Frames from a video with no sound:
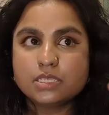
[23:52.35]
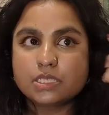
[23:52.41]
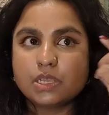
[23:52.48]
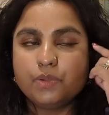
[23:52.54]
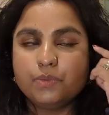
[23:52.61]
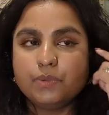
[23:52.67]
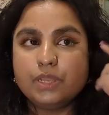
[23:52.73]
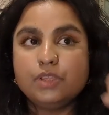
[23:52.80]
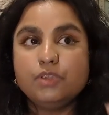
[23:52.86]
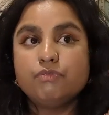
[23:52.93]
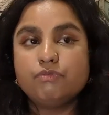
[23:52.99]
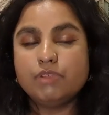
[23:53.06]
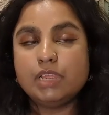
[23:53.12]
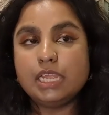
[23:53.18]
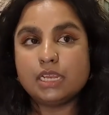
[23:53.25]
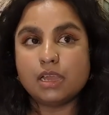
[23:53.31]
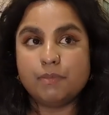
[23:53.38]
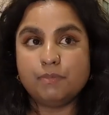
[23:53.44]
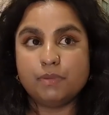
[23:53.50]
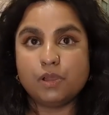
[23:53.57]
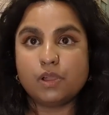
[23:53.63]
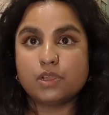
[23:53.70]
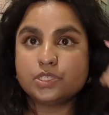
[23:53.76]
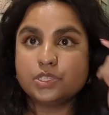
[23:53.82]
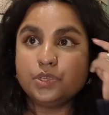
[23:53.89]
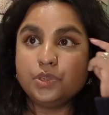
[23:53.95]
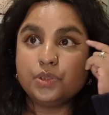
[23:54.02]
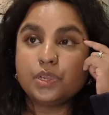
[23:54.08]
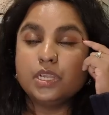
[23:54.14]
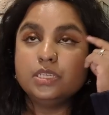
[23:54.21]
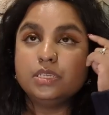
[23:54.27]
So when you read her books,
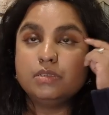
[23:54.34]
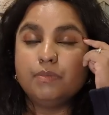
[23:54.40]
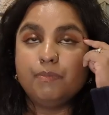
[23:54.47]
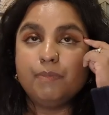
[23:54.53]
you can